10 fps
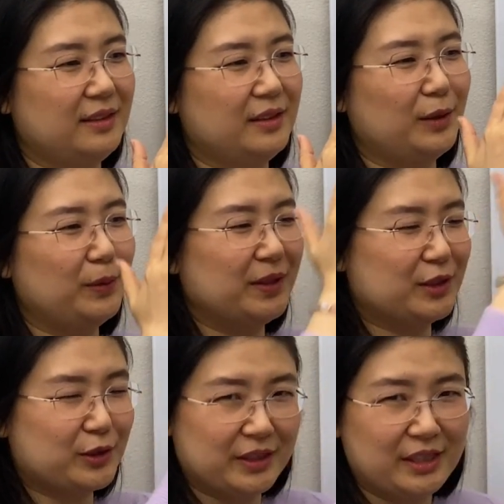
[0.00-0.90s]
go with the
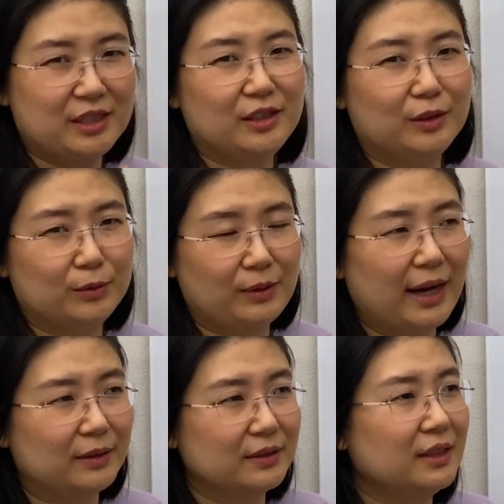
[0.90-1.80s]
traditional
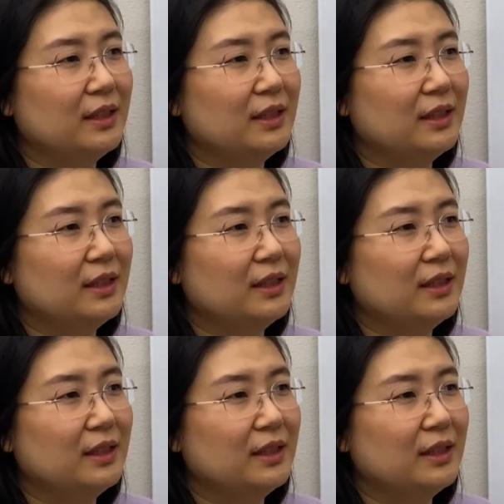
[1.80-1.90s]
route.